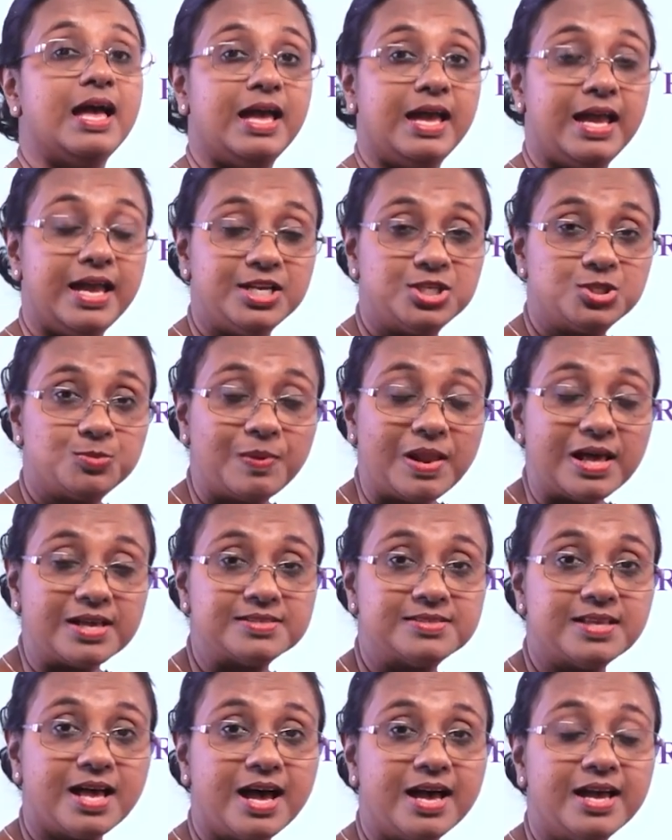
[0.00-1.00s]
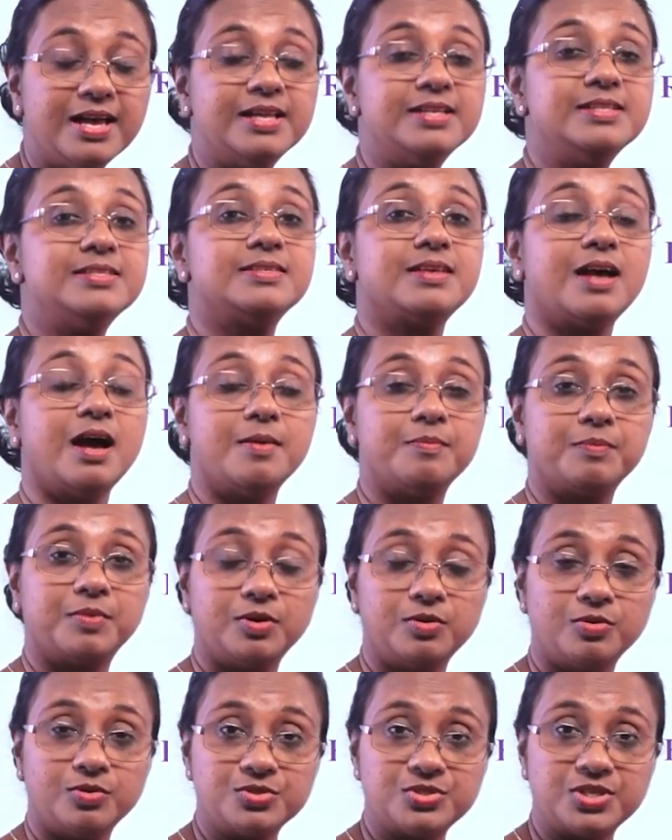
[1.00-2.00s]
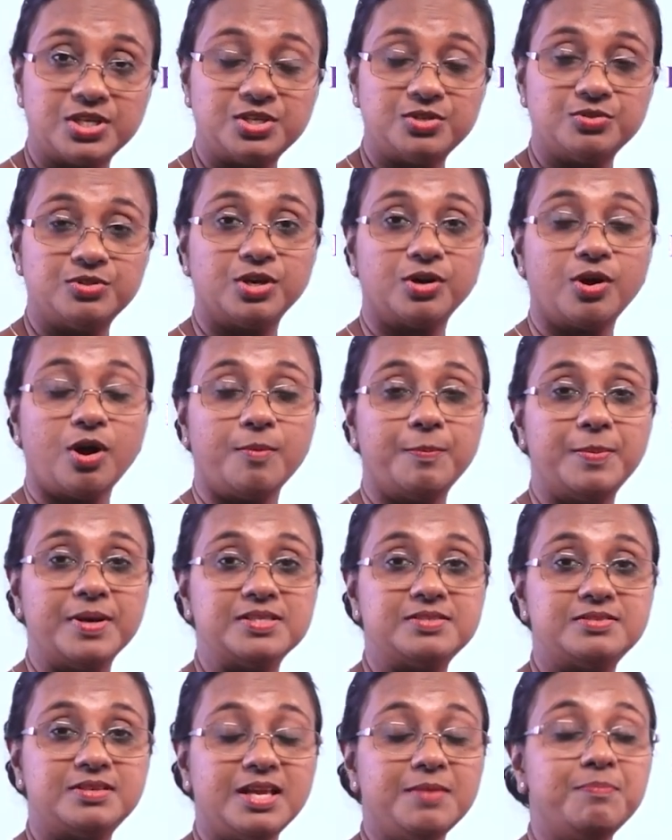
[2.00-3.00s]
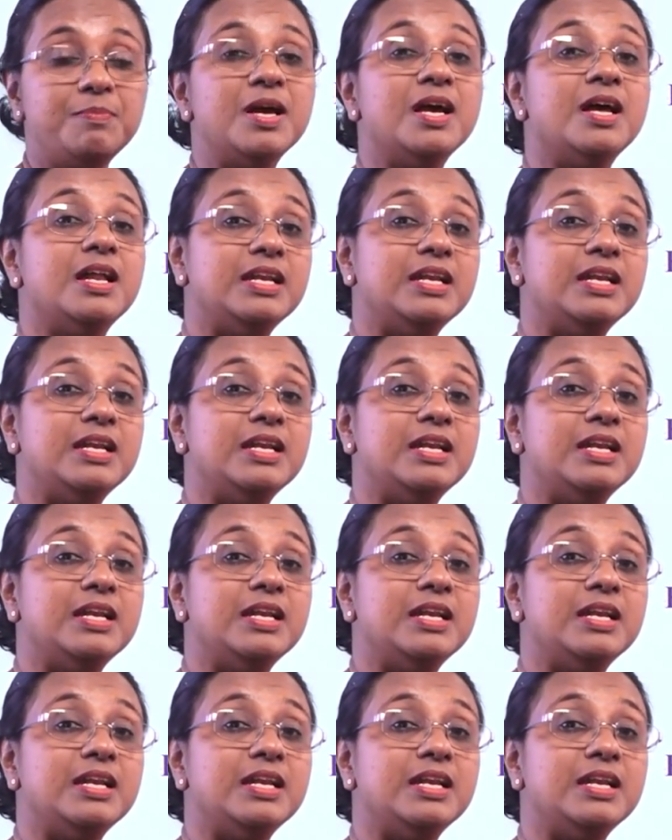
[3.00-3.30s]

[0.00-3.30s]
H plus ions come closer to the copper strip,